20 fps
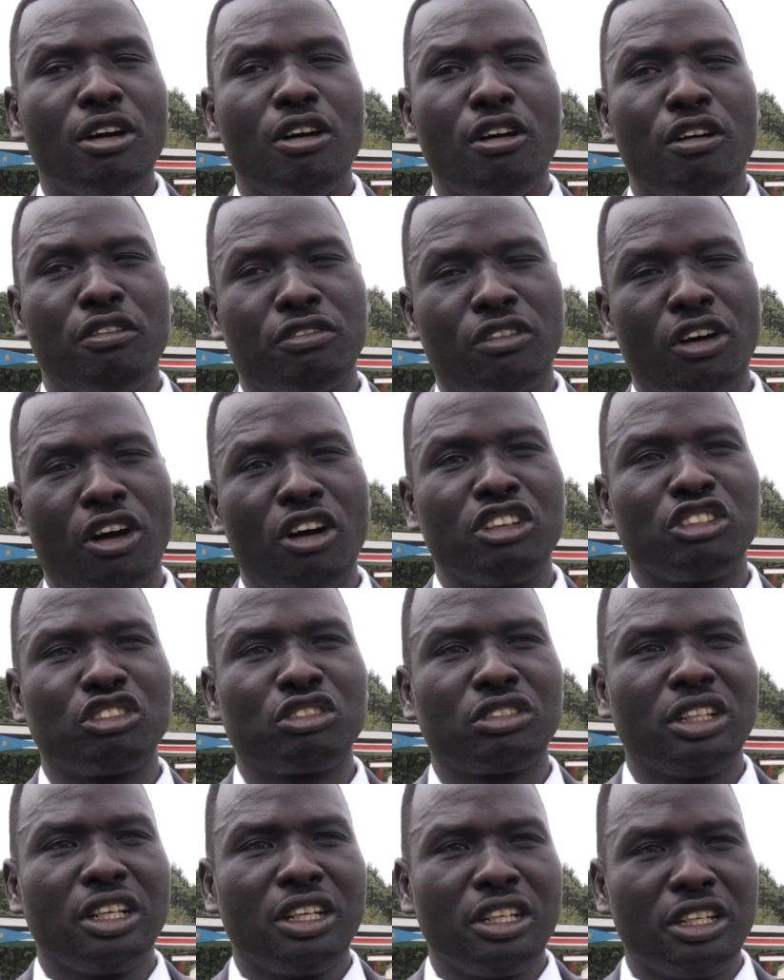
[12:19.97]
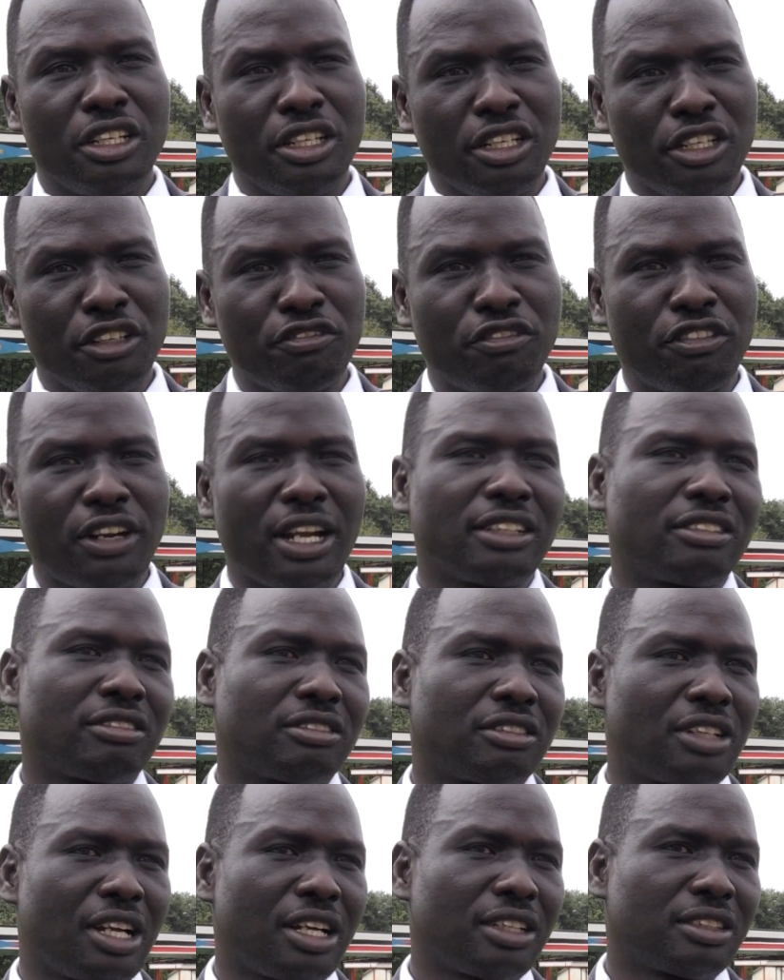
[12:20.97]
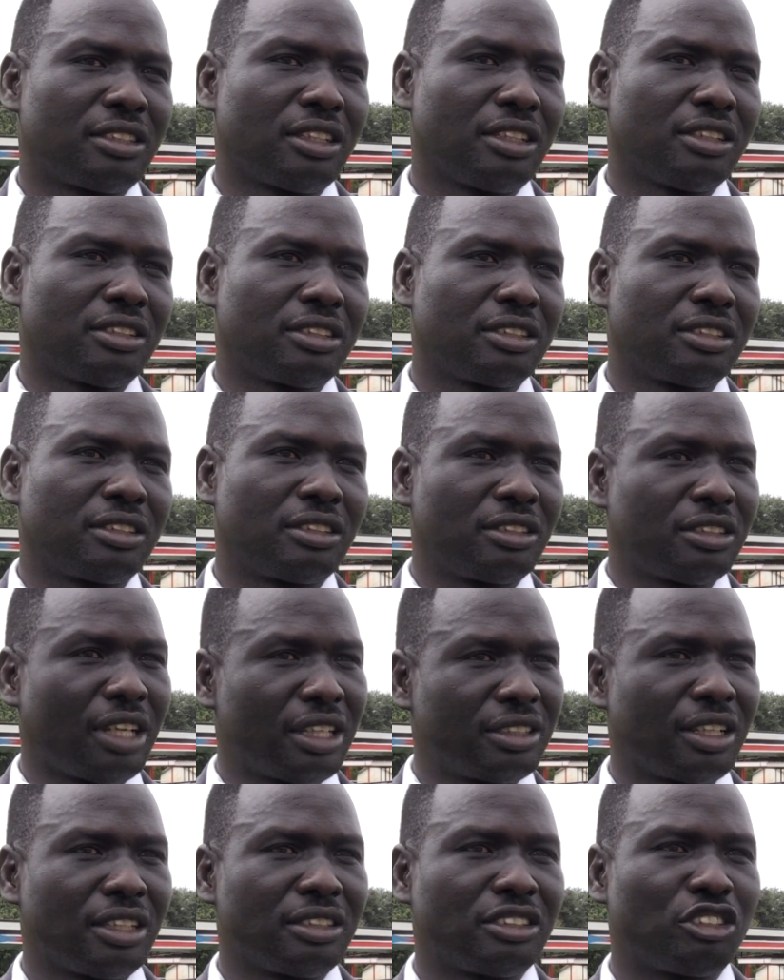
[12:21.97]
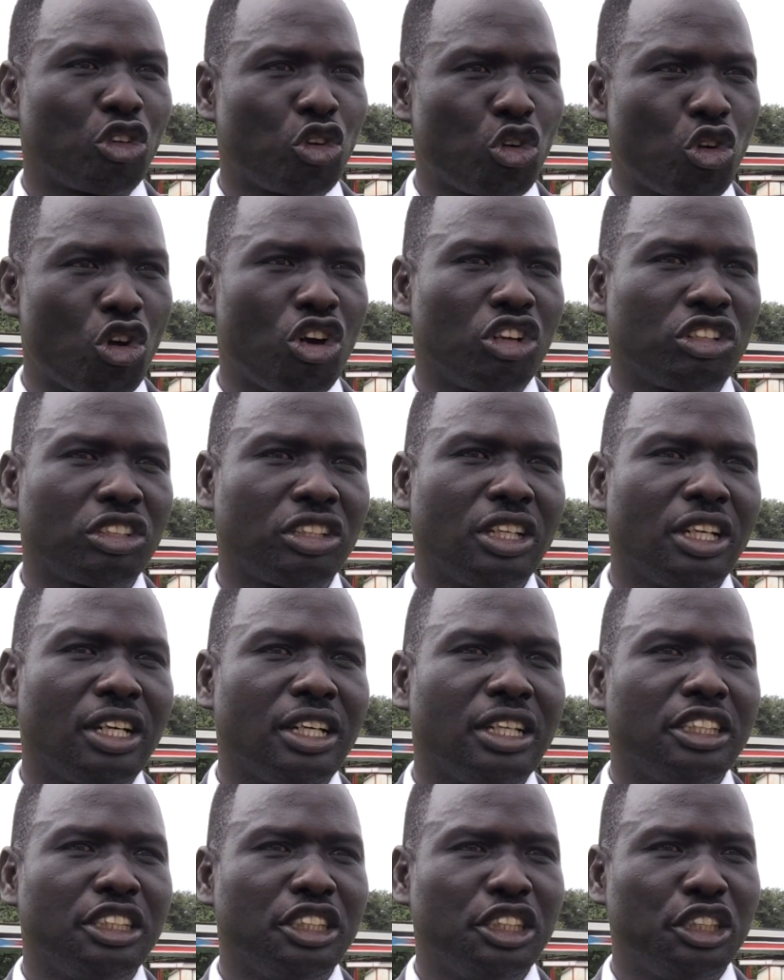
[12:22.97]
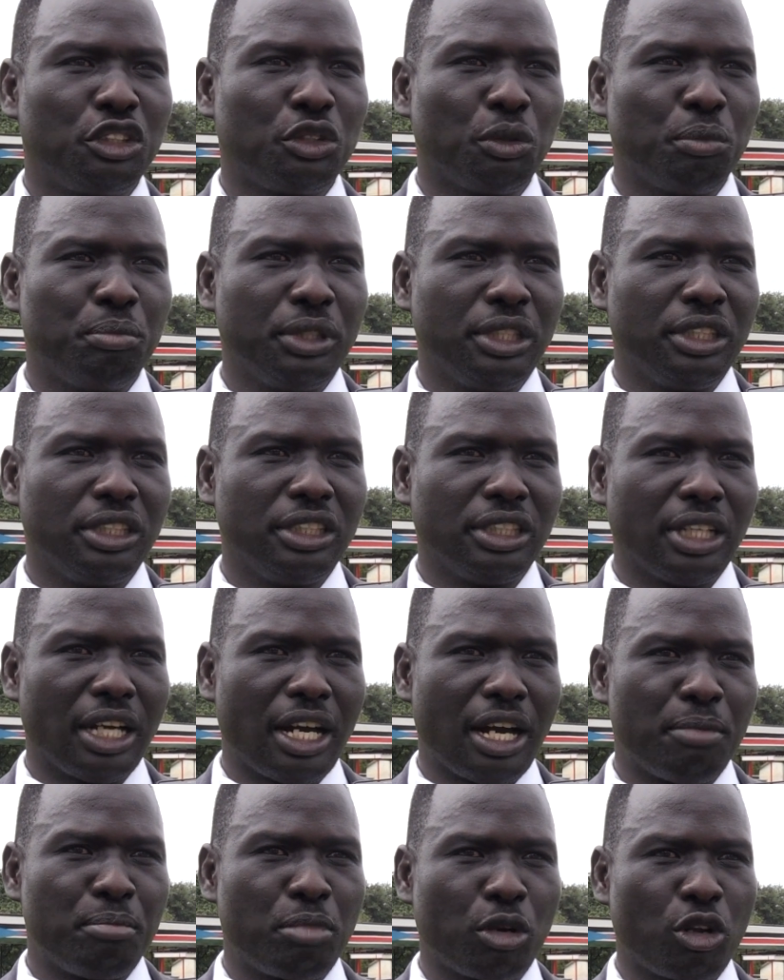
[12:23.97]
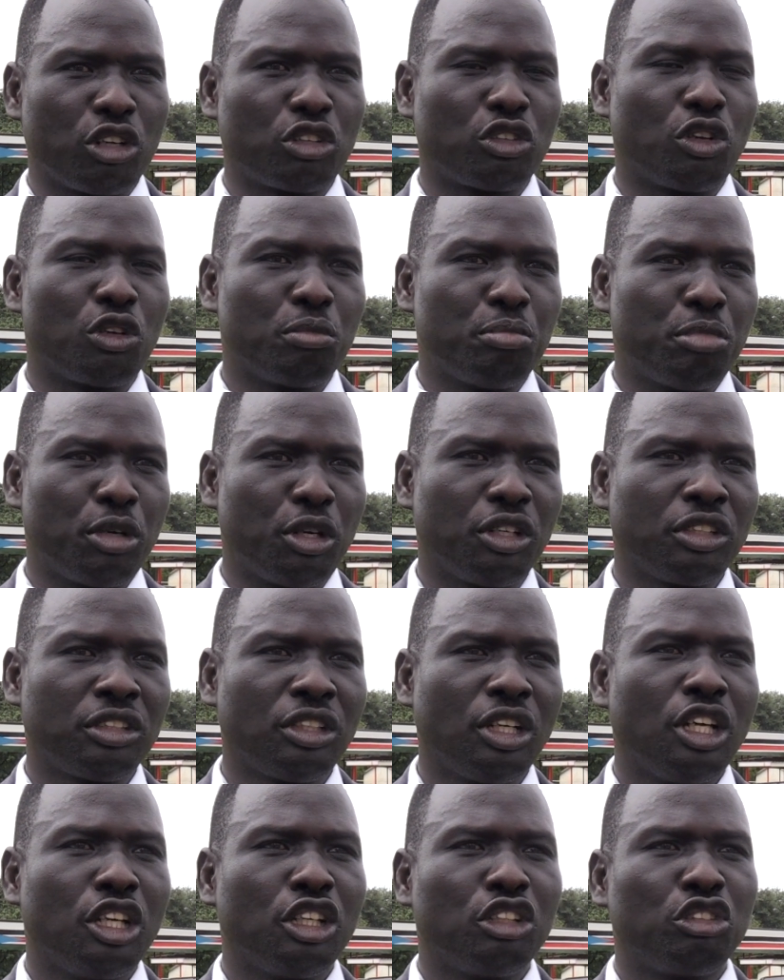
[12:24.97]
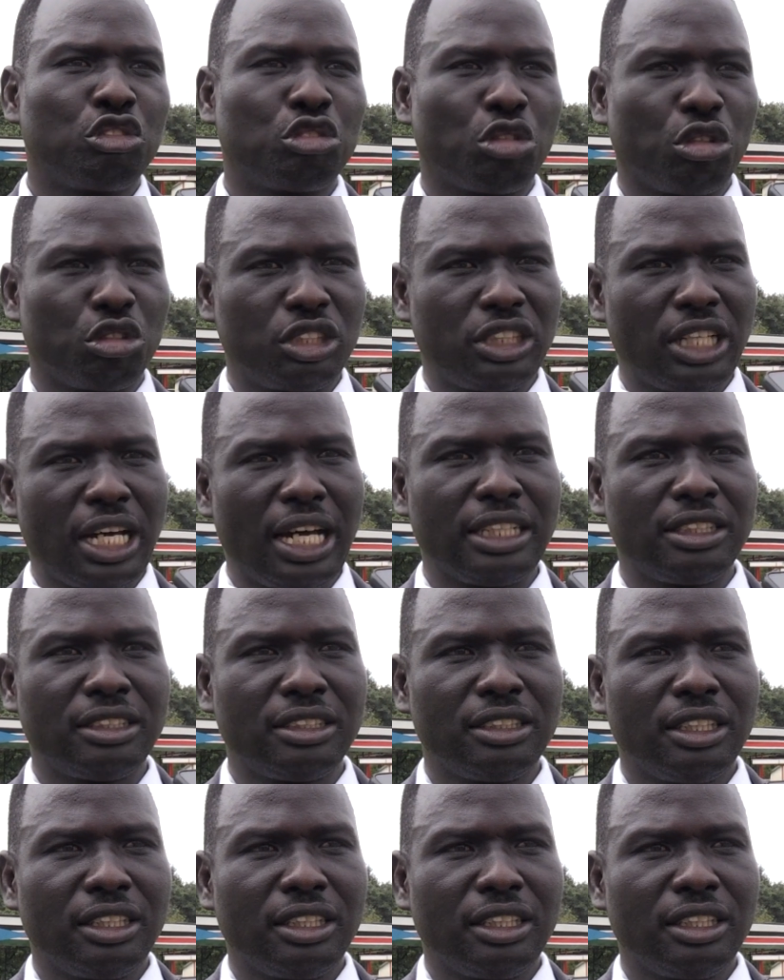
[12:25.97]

Of course, infrastructures such as road need to be brought on board so that